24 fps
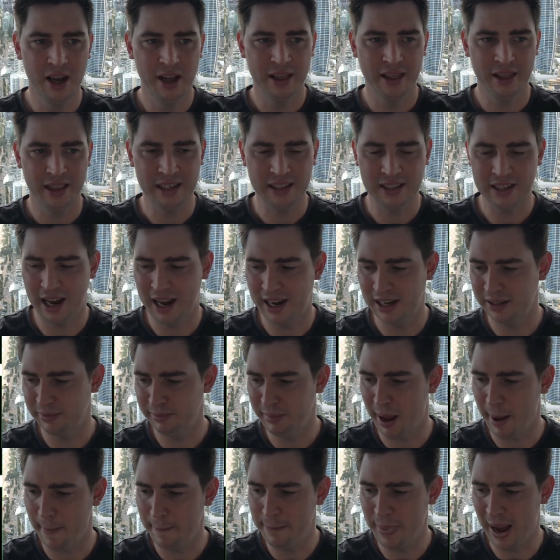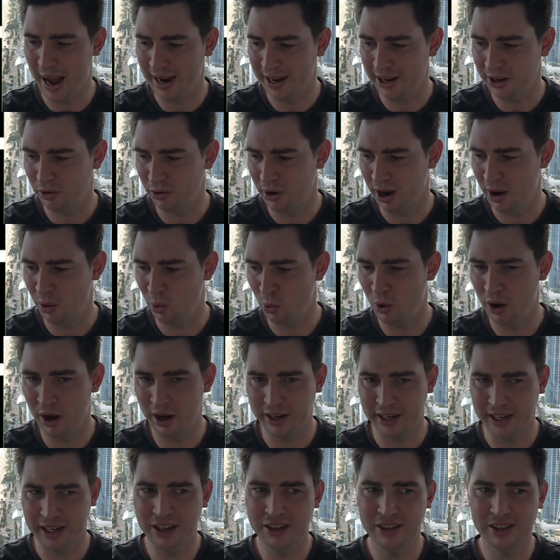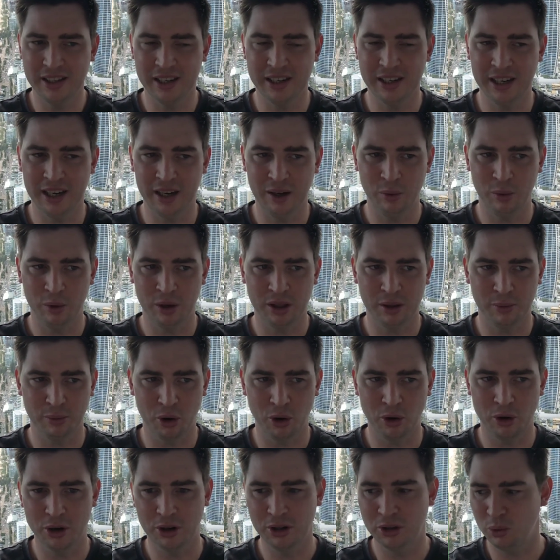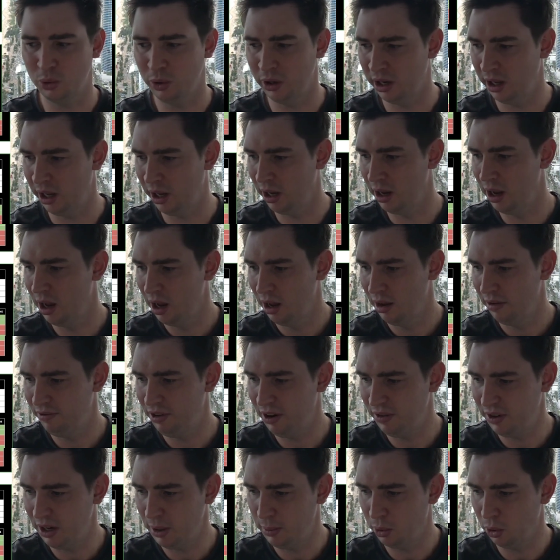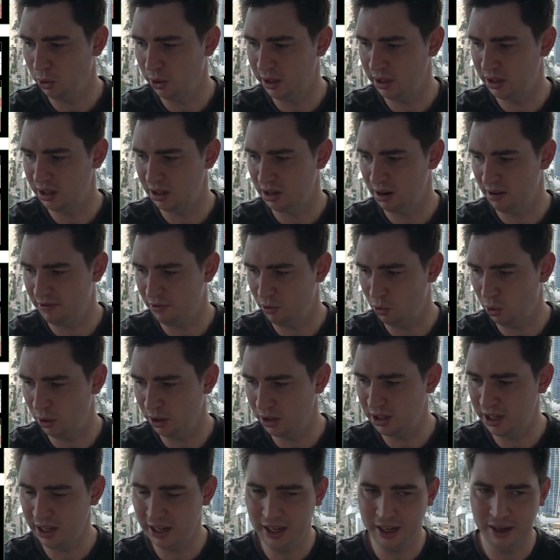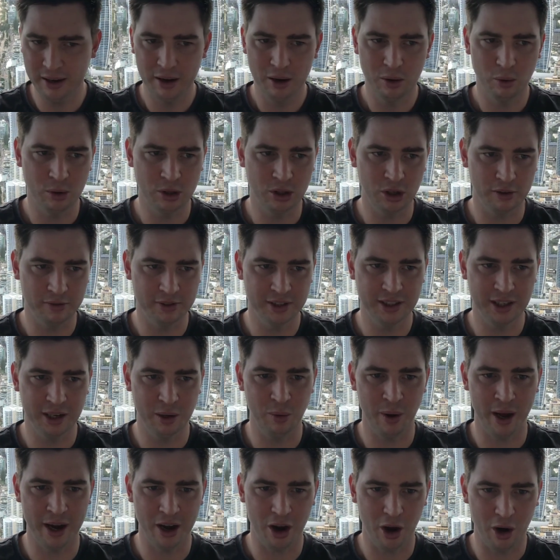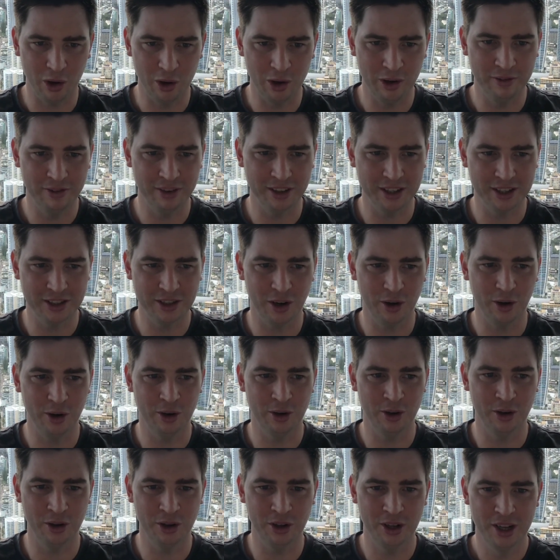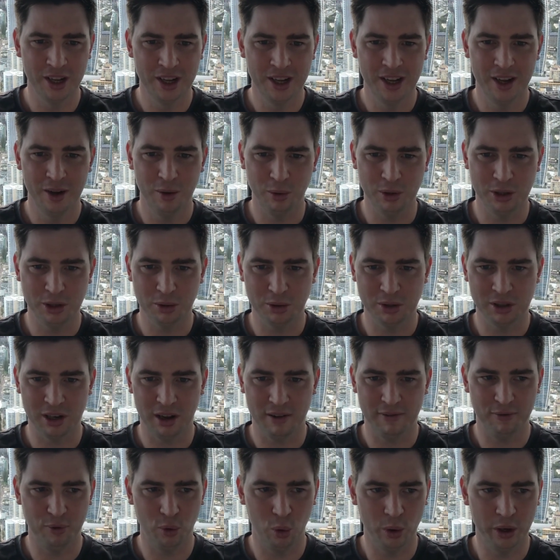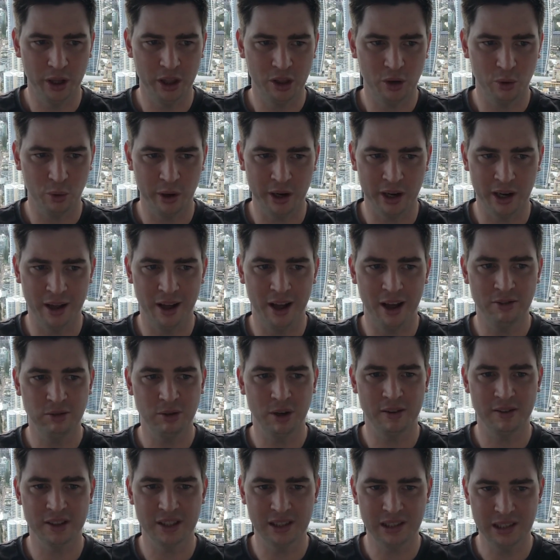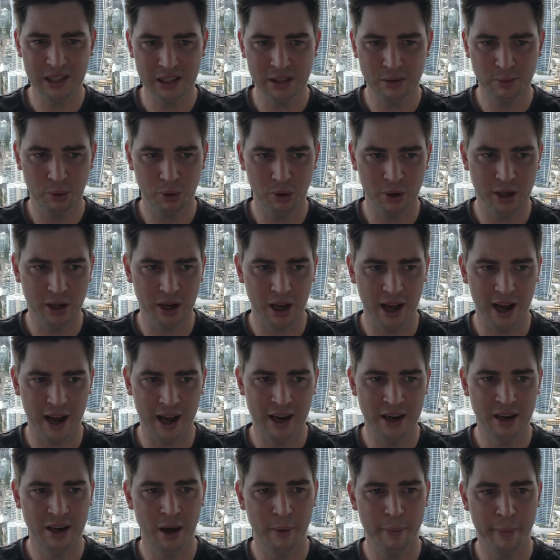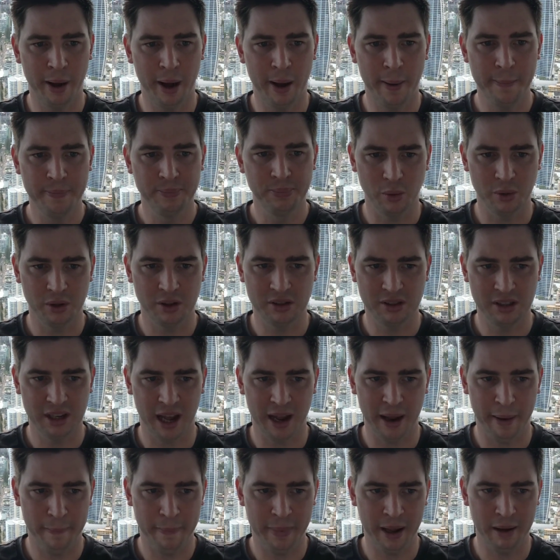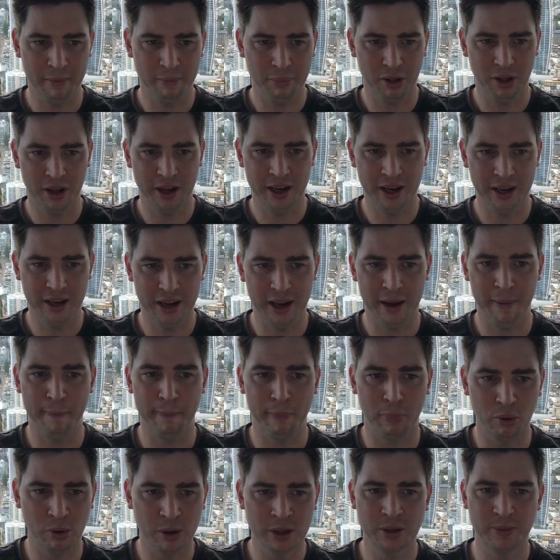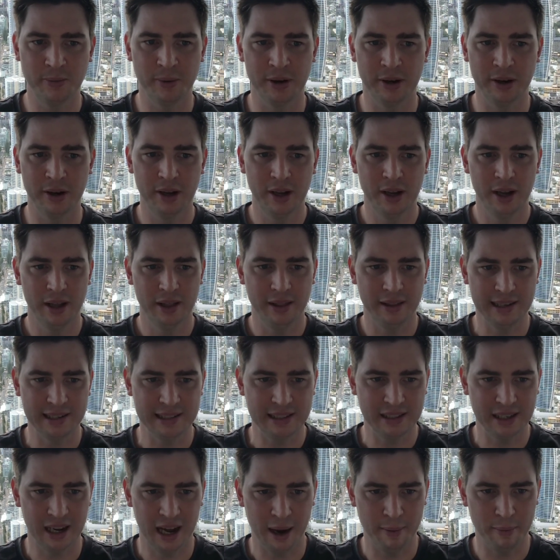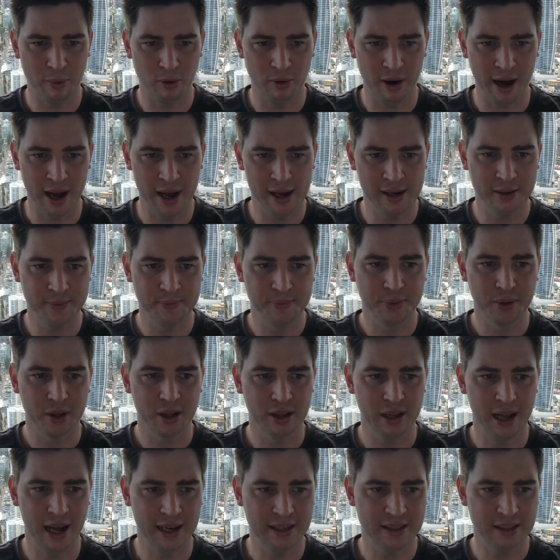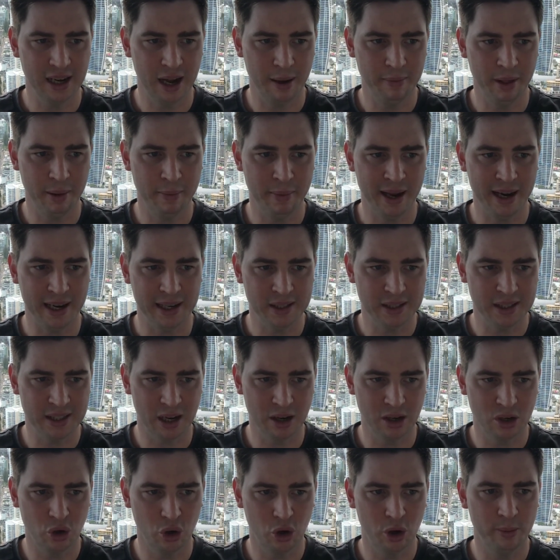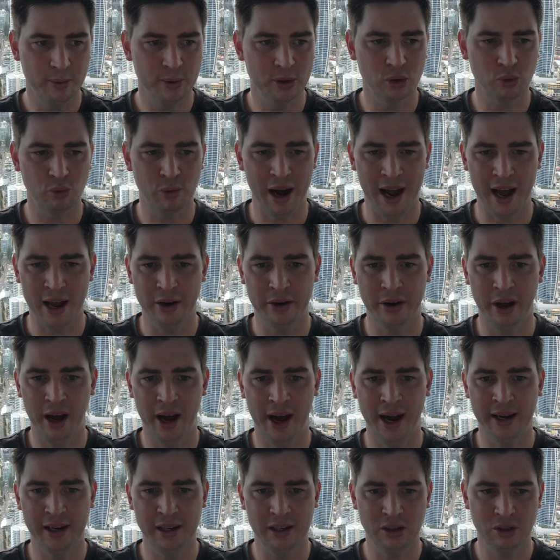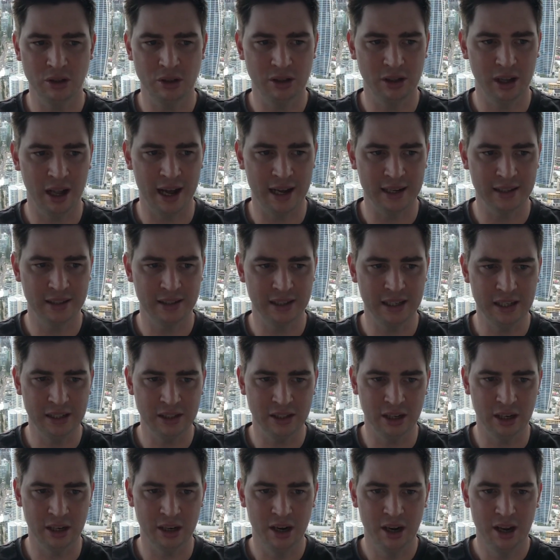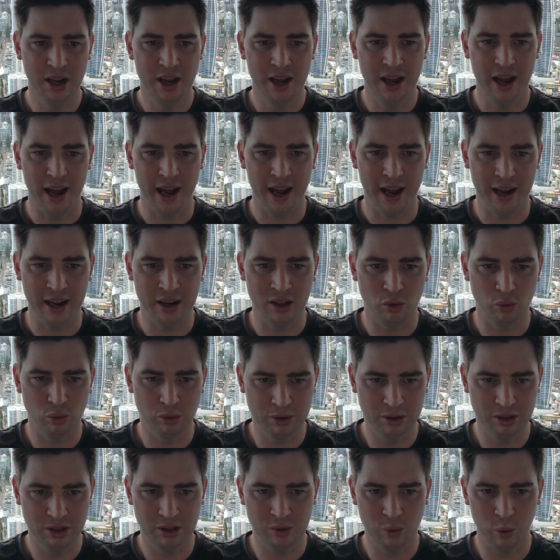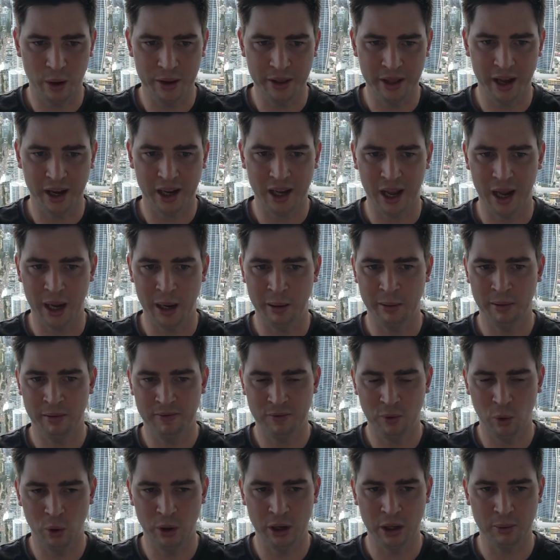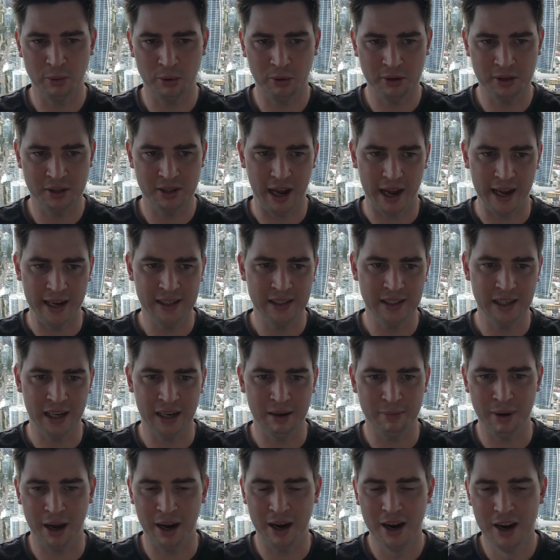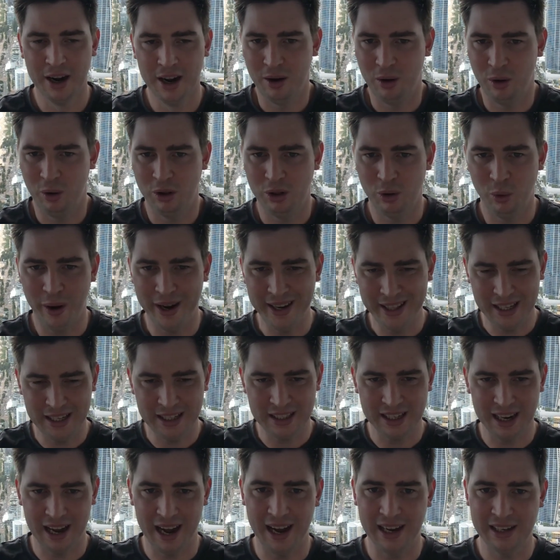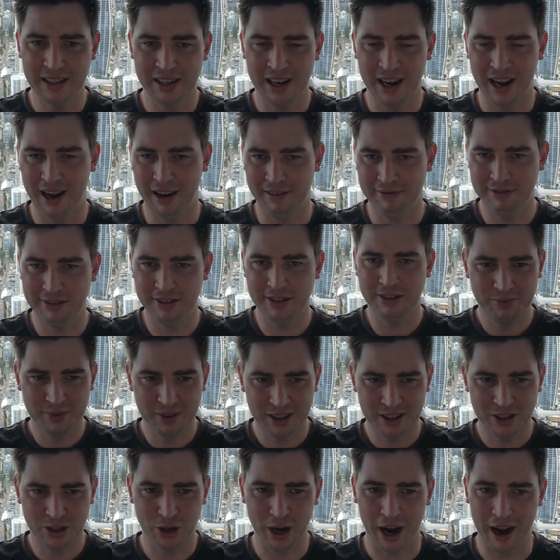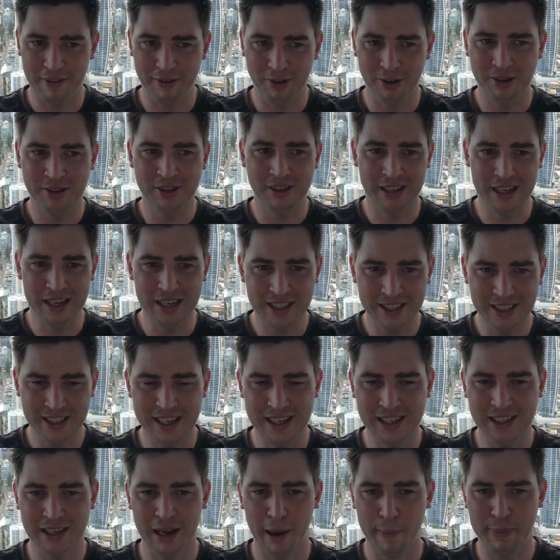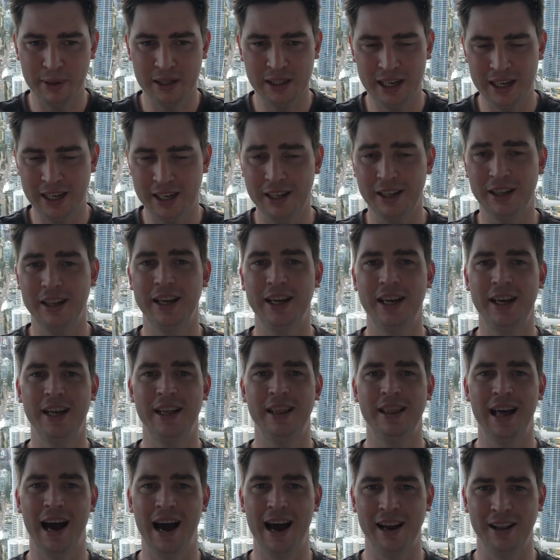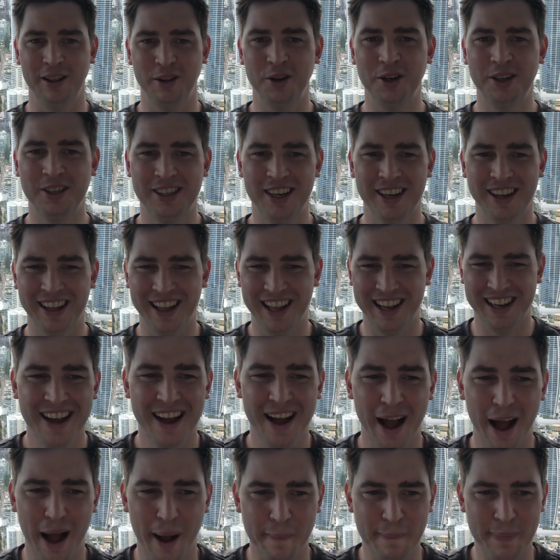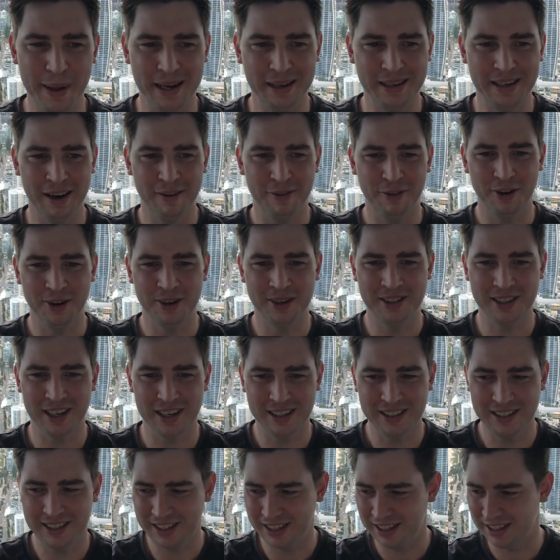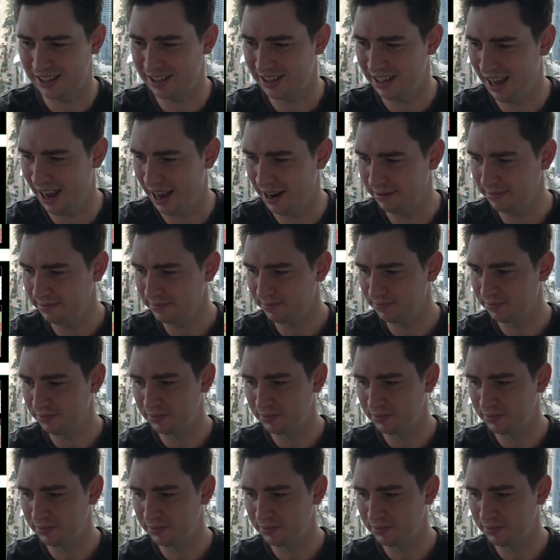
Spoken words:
These sides met back in round 1 in Sydney with the Broncos winning 50 points to 14, which obviously went over the total, which was 43.5. We have a 6-point higher number with this game being played in Brisbane this time around. Last time they met at Suncorp was round 9 last season, and the Roosters won that game 40 points to 18. But the way these sides have travelled this season particularly, that looks like a big difference since then.